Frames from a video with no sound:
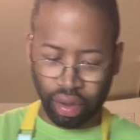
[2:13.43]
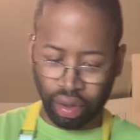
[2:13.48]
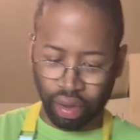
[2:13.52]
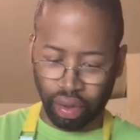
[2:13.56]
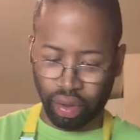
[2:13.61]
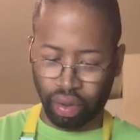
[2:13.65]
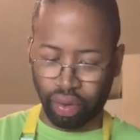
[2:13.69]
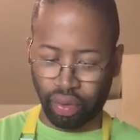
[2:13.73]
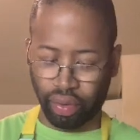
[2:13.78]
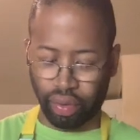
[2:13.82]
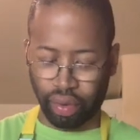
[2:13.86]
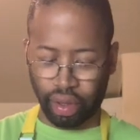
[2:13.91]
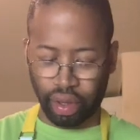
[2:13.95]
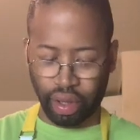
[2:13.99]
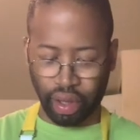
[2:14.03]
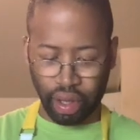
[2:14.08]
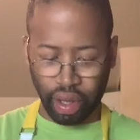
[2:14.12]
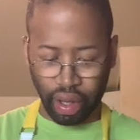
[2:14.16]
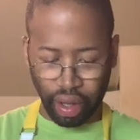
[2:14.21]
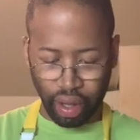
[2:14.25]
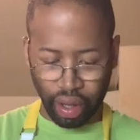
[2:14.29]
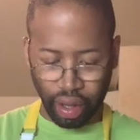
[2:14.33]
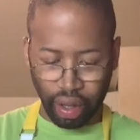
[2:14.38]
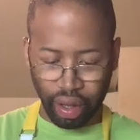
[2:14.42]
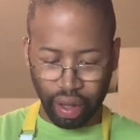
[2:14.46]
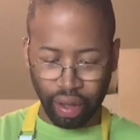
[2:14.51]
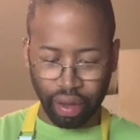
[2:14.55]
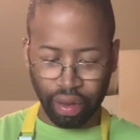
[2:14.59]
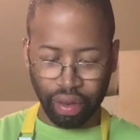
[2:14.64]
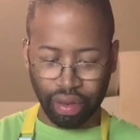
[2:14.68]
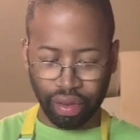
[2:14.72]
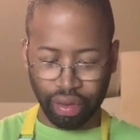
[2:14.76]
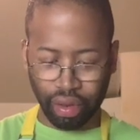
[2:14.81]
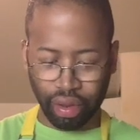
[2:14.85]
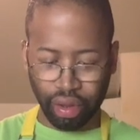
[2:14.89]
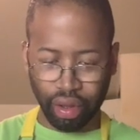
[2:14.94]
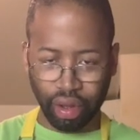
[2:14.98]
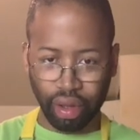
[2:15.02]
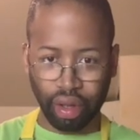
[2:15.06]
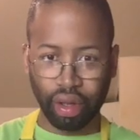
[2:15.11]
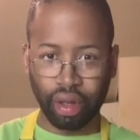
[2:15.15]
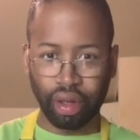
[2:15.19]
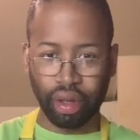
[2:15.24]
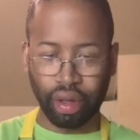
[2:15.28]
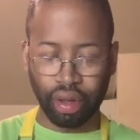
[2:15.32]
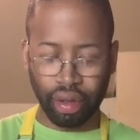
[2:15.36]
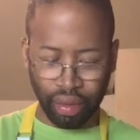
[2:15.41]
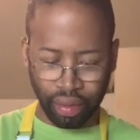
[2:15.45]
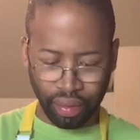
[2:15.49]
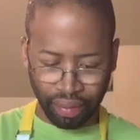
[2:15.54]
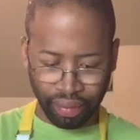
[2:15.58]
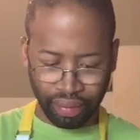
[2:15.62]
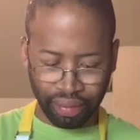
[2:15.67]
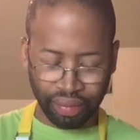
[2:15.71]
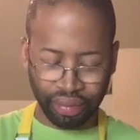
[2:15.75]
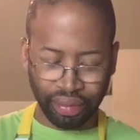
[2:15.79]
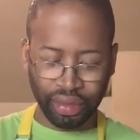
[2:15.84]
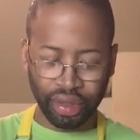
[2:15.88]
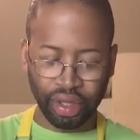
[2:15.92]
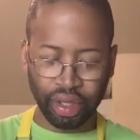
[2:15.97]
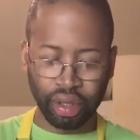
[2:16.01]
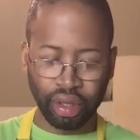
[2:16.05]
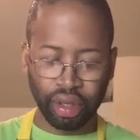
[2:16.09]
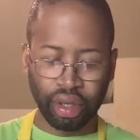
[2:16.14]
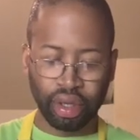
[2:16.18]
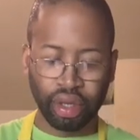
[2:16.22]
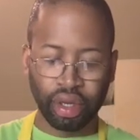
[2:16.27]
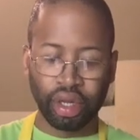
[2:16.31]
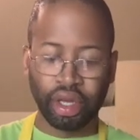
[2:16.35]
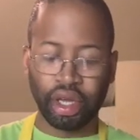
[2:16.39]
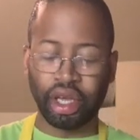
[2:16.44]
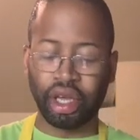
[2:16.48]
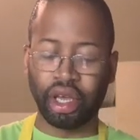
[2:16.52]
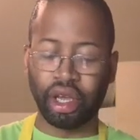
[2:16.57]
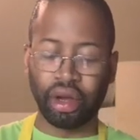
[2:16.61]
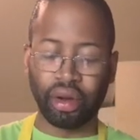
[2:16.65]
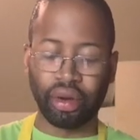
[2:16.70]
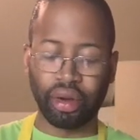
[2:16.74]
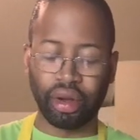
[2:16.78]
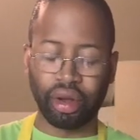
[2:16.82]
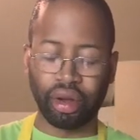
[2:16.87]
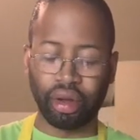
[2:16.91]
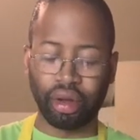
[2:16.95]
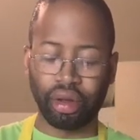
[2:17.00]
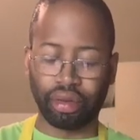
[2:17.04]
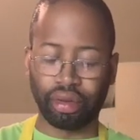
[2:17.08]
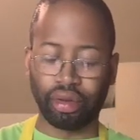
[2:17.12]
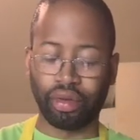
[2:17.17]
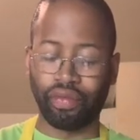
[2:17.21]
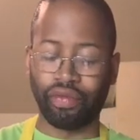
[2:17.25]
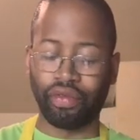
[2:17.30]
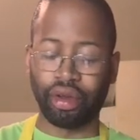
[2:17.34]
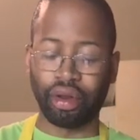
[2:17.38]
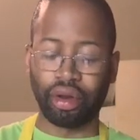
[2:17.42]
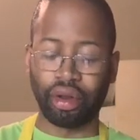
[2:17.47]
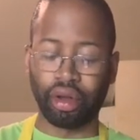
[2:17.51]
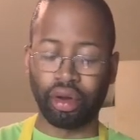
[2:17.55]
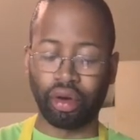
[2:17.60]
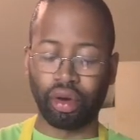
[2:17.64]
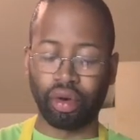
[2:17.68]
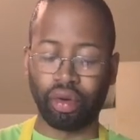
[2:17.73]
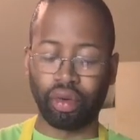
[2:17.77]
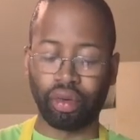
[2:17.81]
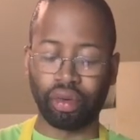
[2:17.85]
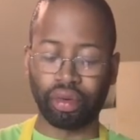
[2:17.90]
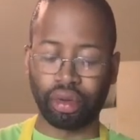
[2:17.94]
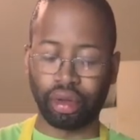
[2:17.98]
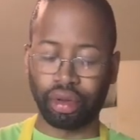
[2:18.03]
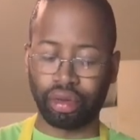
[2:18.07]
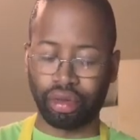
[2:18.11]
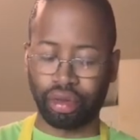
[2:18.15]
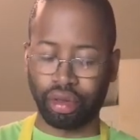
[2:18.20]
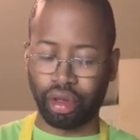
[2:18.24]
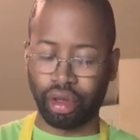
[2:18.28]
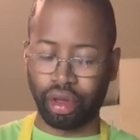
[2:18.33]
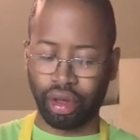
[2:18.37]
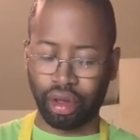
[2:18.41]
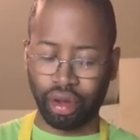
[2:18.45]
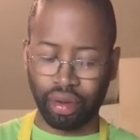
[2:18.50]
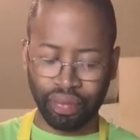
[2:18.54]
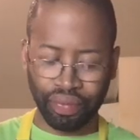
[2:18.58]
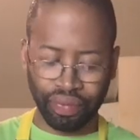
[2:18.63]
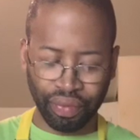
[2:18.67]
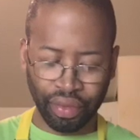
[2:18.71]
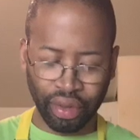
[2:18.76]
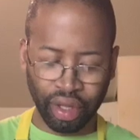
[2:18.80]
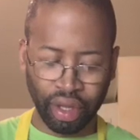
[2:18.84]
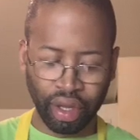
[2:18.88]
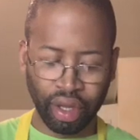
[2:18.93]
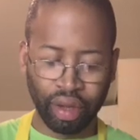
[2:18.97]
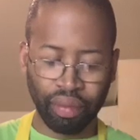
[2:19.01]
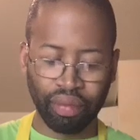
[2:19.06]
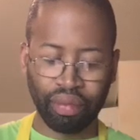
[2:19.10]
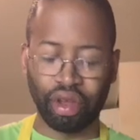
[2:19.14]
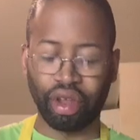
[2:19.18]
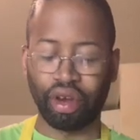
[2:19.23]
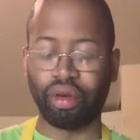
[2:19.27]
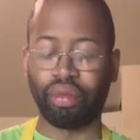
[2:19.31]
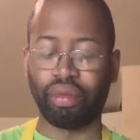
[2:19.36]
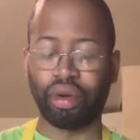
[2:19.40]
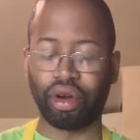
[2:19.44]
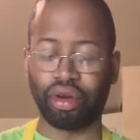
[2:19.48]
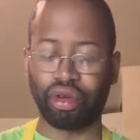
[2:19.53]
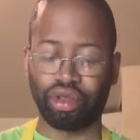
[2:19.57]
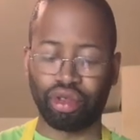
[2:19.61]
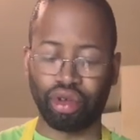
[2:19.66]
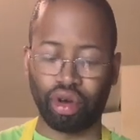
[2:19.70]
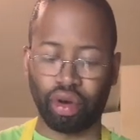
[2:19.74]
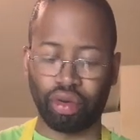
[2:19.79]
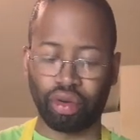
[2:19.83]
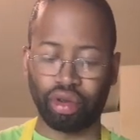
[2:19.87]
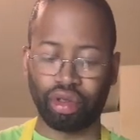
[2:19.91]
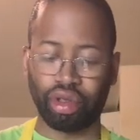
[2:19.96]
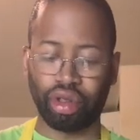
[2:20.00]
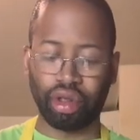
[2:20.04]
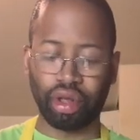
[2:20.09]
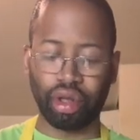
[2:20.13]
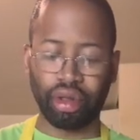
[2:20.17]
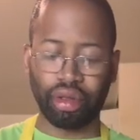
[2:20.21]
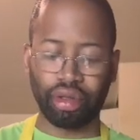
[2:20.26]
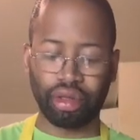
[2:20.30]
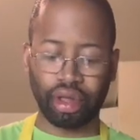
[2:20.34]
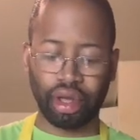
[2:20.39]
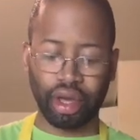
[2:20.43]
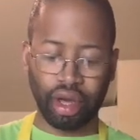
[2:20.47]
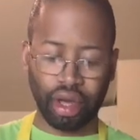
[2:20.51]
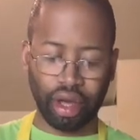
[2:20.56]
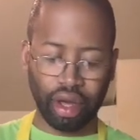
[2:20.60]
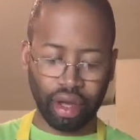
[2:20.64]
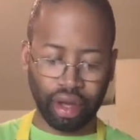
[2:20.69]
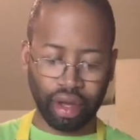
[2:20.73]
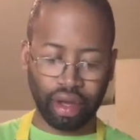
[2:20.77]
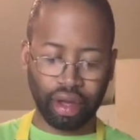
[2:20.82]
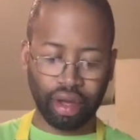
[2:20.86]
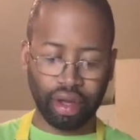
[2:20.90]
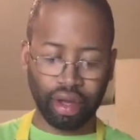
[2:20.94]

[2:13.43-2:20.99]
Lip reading: Okay, see. Here is the video. Let's see. Peanut butter chocolate cheesecake.